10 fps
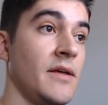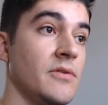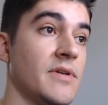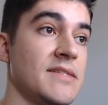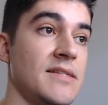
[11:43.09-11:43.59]

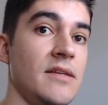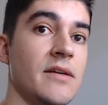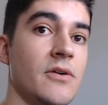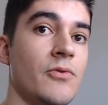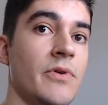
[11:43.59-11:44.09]
You can see
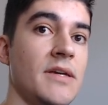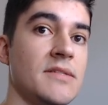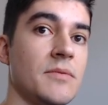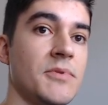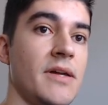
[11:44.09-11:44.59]
the cookie
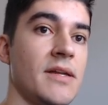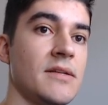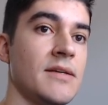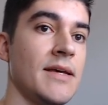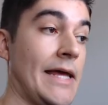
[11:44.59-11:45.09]
is updated